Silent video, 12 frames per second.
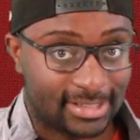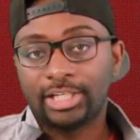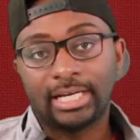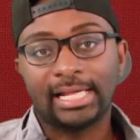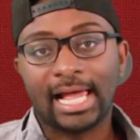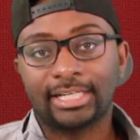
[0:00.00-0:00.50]

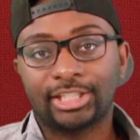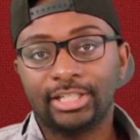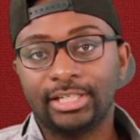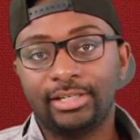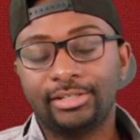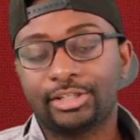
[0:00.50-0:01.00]
She had
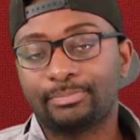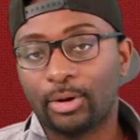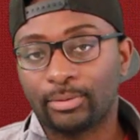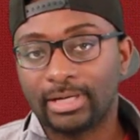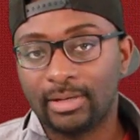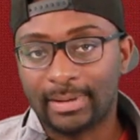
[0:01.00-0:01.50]
actually
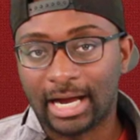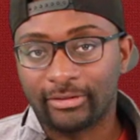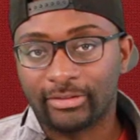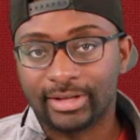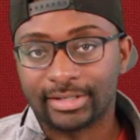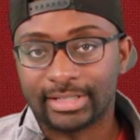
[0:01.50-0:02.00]
spoken
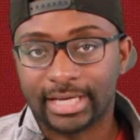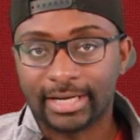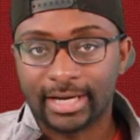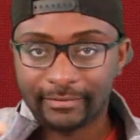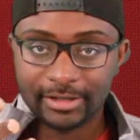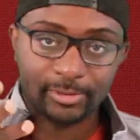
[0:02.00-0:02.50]
about this, and
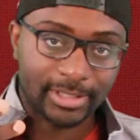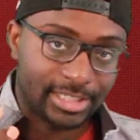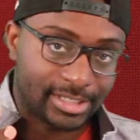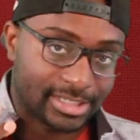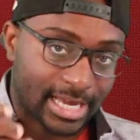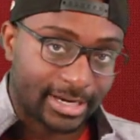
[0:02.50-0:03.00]
this is what
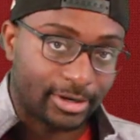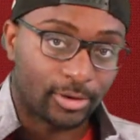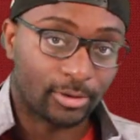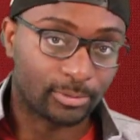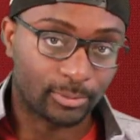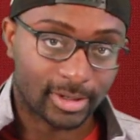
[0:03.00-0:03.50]
she said in her own